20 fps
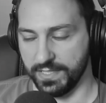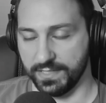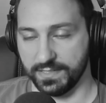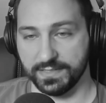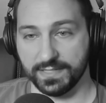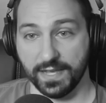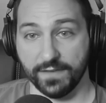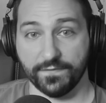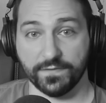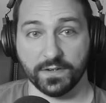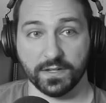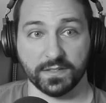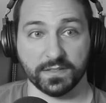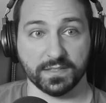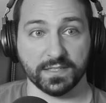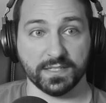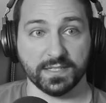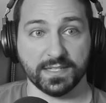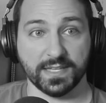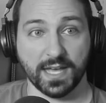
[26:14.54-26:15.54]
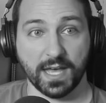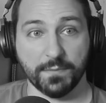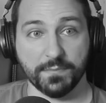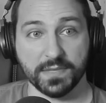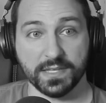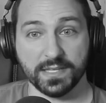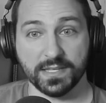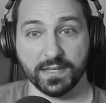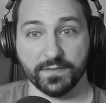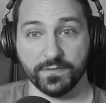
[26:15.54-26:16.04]
It definitely got
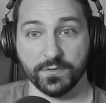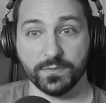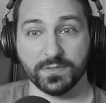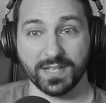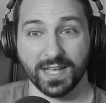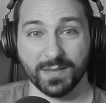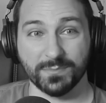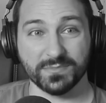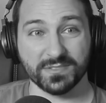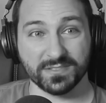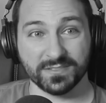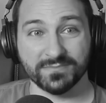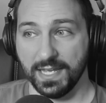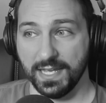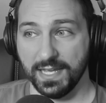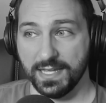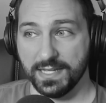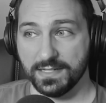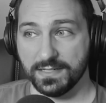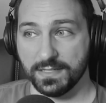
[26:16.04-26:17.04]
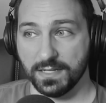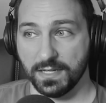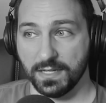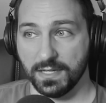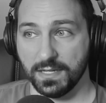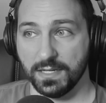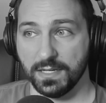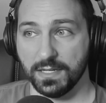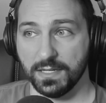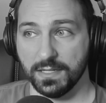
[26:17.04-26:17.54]
me a few times. Yeah. And,
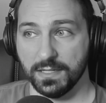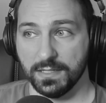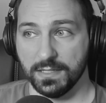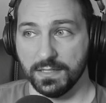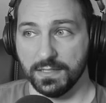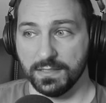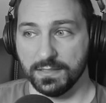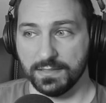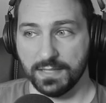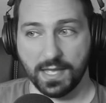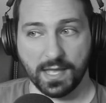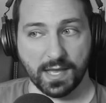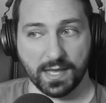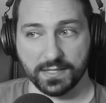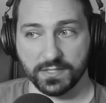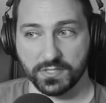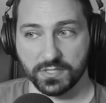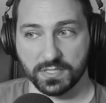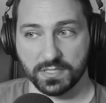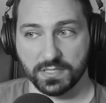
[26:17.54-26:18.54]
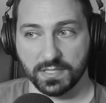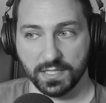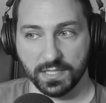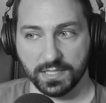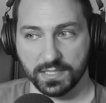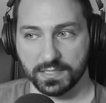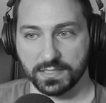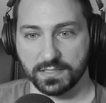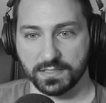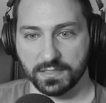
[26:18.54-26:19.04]
uh, yeah, I just
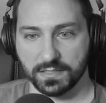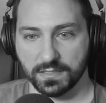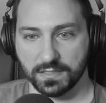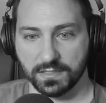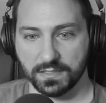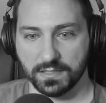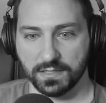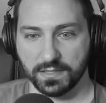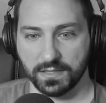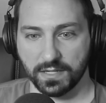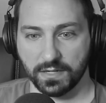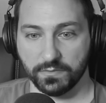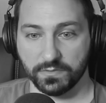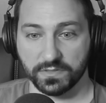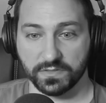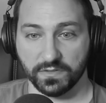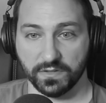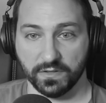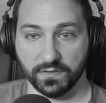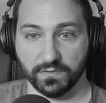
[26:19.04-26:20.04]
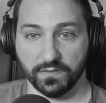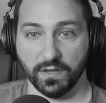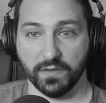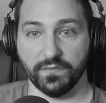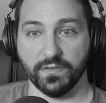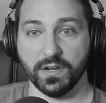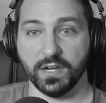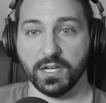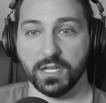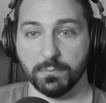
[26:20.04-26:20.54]
think it's. Uh, I thought it was a, a,
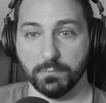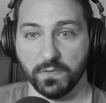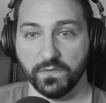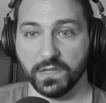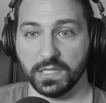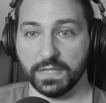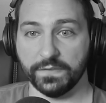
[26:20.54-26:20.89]
very good movie.